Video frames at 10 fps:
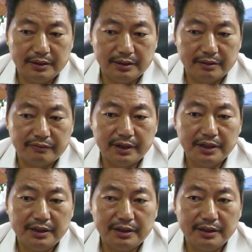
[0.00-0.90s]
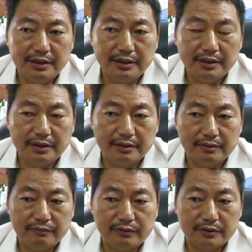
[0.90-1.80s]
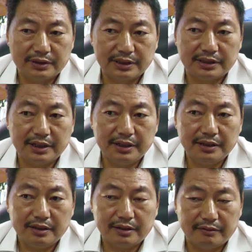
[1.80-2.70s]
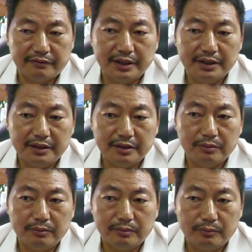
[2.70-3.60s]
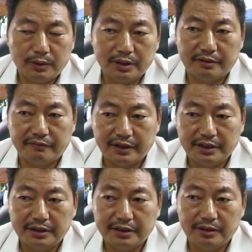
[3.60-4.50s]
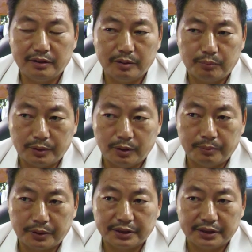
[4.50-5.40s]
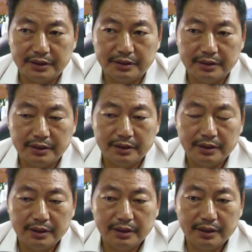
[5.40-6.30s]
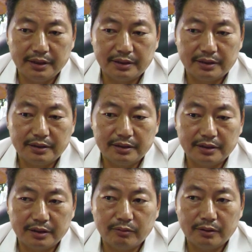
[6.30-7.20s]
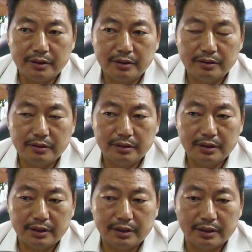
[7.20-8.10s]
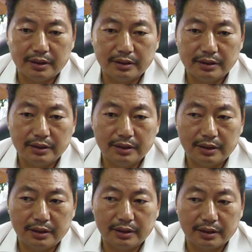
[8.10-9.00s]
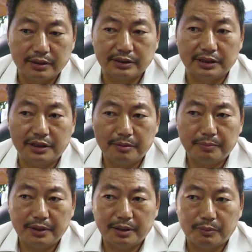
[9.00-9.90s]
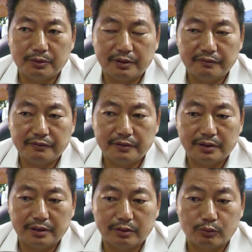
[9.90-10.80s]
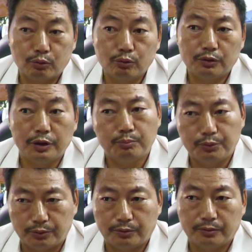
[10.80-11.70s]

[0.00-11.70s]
Refinery, for sustaining the refinery, one refinery operation, it require a considerable amount of crude input.